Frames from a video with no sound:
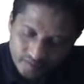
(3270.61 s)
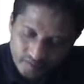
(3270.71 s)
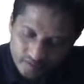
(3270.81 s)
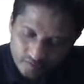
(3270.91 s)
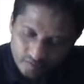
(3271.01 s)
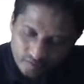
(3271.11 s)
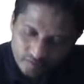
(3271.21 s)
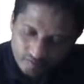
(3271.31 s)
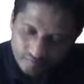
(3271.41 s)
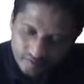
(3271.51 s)
into root
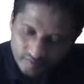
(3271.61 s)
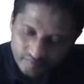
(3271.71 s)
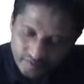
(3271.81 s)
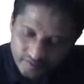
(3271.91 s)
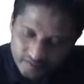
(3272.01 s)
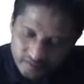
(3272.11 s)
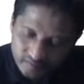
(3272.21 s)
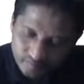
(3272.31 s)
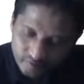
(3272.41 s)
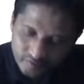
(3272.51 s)
of 1 minus
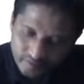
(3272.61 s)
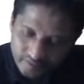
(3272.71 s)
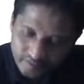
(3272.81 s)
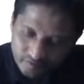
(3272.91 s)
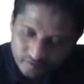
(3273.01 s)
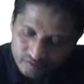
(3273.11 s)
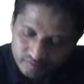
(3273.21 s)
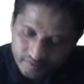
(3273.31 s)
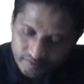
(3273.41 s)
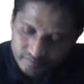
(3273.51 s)
0.8 the whole
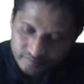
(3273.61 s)
square.